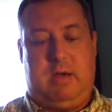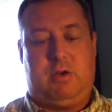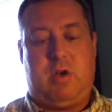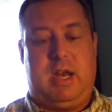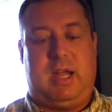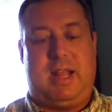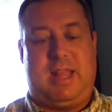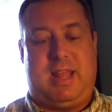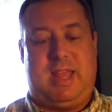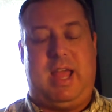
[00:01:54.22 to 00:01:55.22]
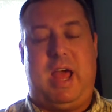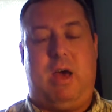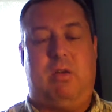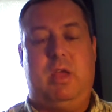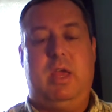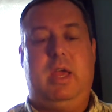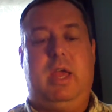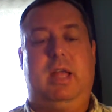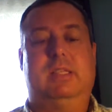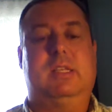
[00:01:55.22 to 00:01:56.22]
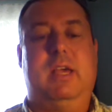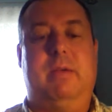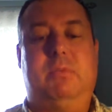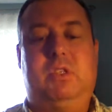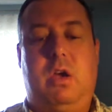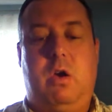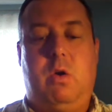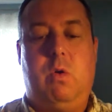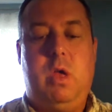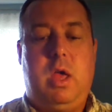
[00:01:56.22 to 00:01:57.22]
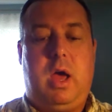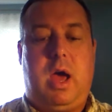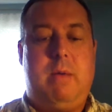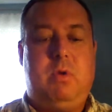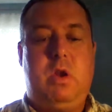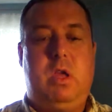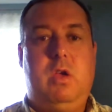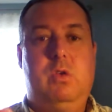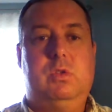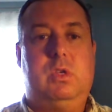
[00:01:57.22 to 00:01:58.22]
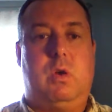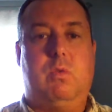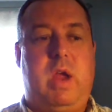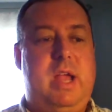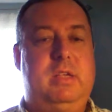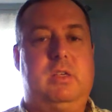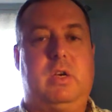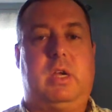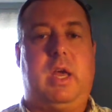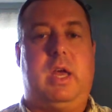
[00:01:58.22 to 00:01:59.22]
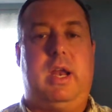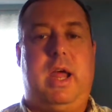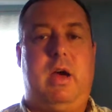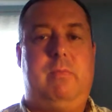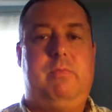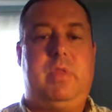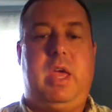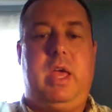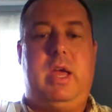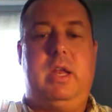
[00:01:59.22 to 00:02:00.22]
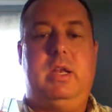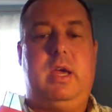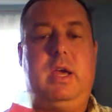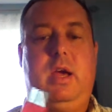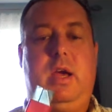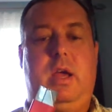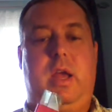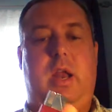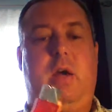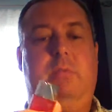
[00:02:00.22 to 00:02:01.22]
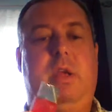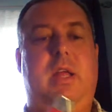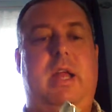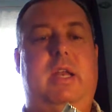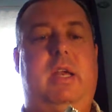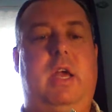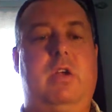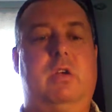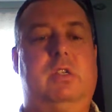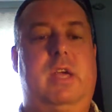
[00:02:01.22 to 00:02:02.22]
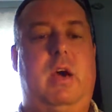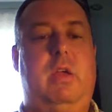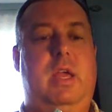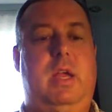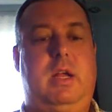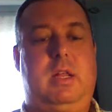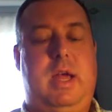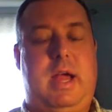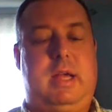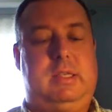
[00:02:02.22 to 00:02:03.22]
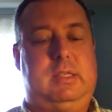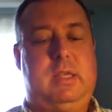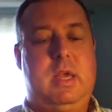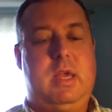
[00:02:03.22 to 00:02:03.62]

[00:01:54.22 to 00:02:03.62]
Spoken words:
trying to cut that thing out and slip. So I'm going to use a razor to cut it out, and I'll be glad to cut yours out in class.